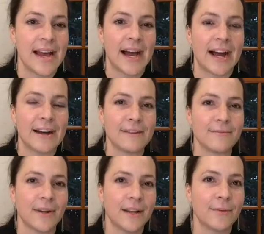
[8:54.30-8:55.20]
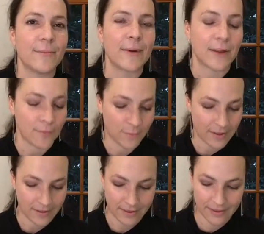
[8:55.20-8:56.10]
But
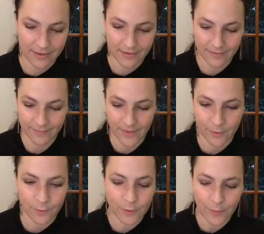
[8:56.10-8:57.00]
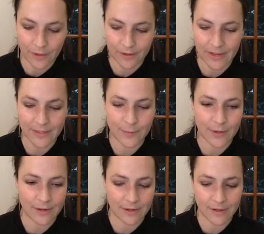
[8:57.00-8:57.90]
with Ruth Bader
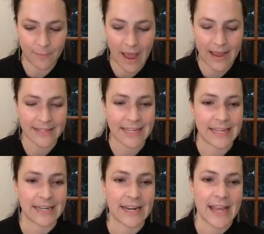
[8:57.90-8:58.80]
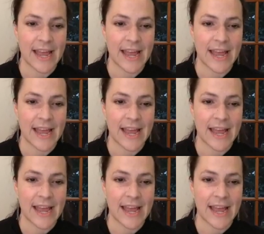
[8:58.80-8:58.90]
Ginsburg passing,